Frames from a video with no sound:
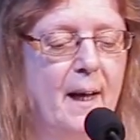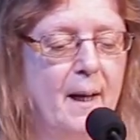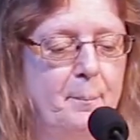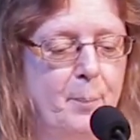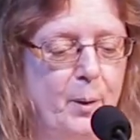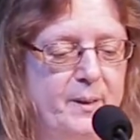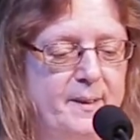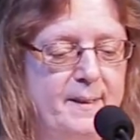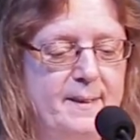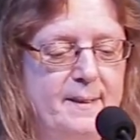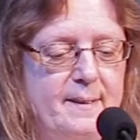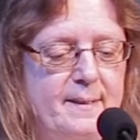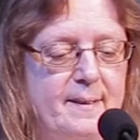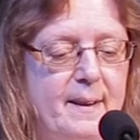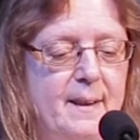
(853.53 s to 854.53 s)

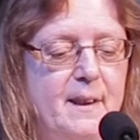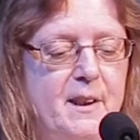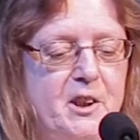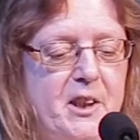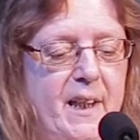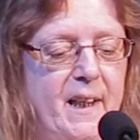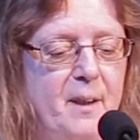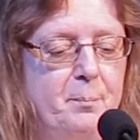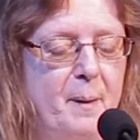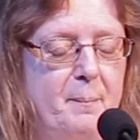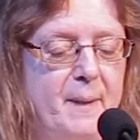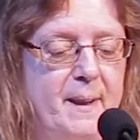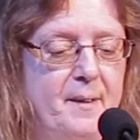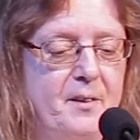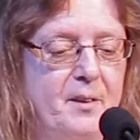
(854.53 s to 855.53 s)
hypothesis shared by
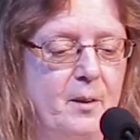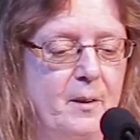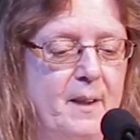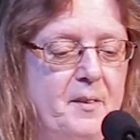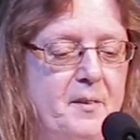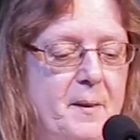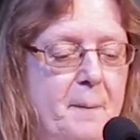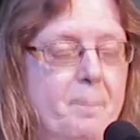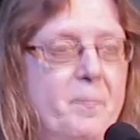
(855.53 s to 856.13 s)
many scholars